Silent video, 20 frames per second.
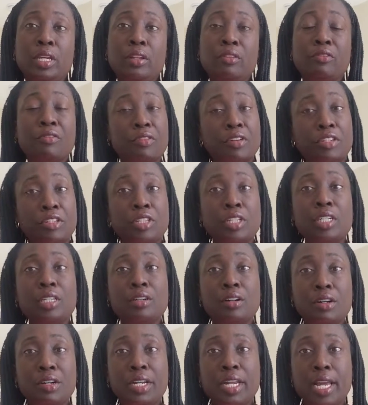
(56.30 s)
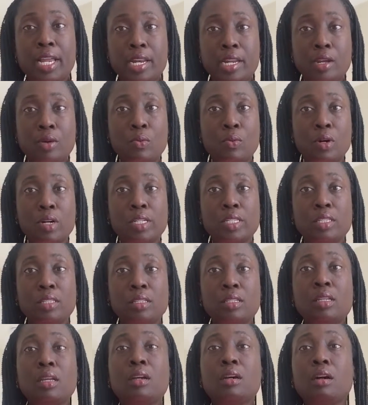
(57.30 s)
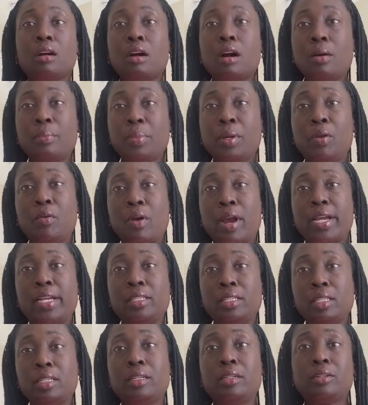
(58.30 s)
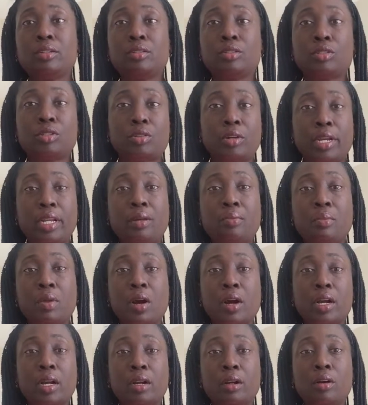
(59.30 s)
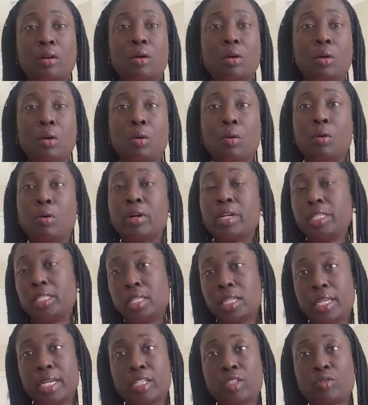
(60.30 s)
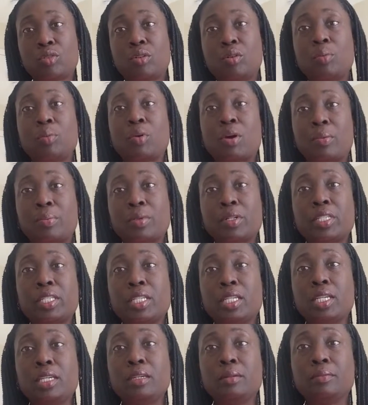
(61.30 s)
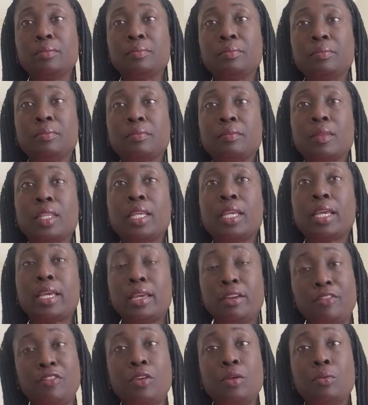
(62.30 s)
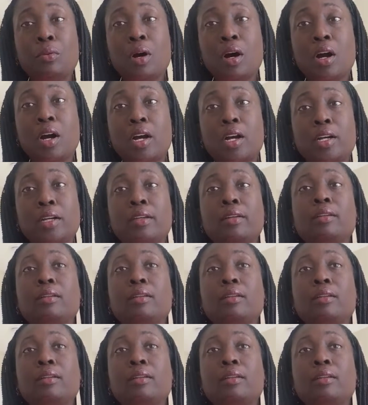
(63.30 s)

infringing on anyone's copyright, trademark, or intellectual property? If you are,